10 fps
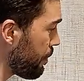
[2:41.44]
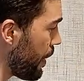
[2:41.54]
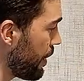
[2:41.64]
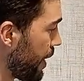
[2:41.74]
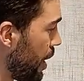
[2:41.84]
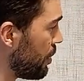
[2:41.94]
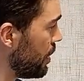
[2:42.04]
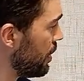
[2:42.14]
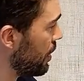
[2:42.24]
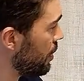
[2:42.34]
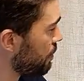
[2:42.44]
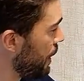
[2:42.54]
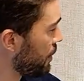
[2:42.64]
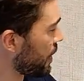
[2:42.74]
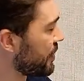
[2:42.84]
Now,
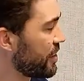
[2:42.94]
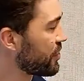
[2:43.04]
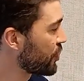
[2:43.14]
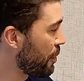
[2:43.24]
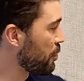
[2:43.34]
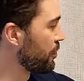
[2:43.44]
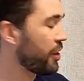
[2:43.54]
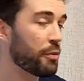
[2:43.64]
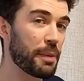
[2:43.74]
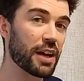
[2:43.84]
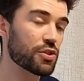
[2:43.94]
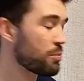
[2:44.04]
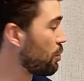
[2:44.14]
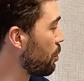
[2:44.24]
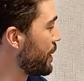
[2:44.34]
people are going to sit somewhere on the spectrum.
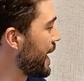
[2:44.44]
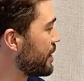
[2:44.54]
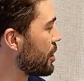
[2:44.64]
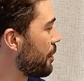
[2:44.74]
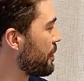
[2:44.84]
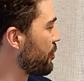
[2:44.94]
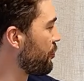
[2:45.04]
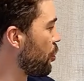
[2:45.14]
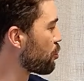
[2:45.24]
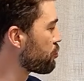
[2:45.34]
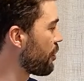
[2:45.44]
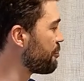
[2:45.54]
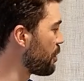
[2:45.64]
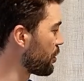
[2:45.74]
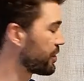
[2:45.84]
What we end up is 4 rough
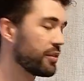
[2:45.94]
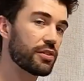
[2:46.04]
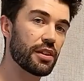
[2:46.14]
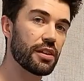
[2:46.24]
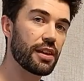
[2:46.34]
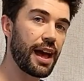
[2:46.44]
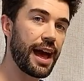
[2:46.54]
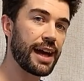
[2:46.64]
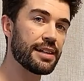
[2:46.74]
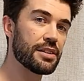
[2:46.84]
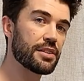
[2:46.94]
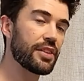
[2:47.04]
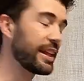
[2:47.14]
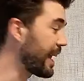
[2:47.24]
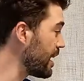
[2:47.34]
boxes. And they
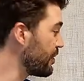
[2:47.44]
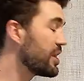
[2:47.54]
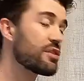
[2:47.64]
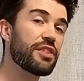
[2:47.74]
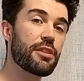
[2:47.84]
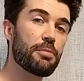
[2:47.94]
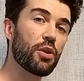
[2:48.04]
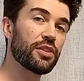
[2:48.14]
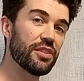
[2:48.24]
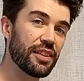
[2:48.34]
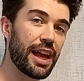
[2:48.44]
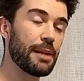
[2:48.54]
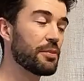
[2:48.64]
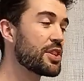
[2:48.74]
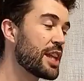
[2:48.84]
gave each of these boxes
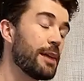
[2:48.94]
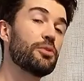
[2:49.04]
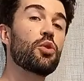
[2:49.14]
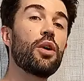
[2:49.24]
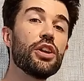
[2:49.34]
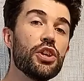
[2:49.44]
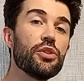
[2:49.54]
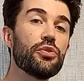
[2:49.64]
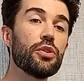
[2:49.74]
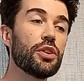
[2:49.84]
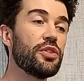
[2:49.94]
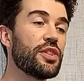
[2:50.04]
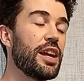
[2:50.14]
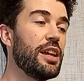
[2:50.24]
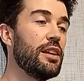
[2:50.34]
names. The names are quite useful because
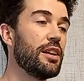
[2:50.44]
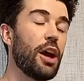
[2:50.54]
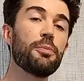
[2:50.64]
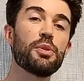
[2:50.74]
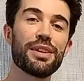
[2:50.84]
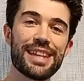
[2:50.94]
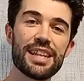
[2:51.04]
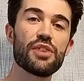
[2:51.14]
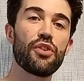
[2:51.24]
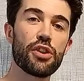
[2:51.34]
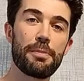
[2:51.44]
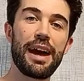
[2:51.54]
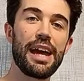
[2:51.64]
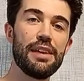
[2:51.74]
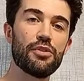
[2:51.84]
they help you identify the
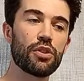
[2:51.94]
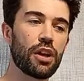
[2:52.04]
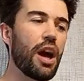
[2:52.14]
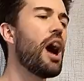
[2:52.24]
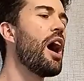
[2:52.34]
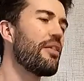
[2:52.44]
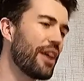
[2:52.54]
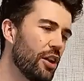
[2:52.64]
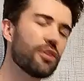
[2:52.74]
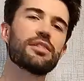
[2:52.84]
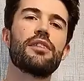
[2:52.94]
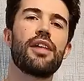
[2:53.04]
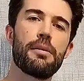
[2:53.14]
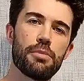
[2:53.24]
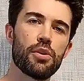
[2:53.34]
behavior and go, that looks like
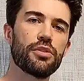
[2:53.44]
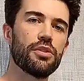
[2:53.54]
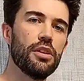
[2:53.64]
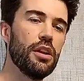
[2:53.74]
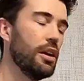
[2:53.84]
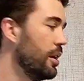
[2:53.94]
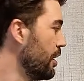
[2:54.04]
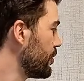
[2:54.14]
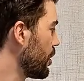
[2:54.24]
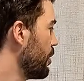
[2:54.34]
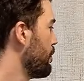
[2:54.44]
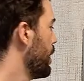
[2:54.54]
that box. So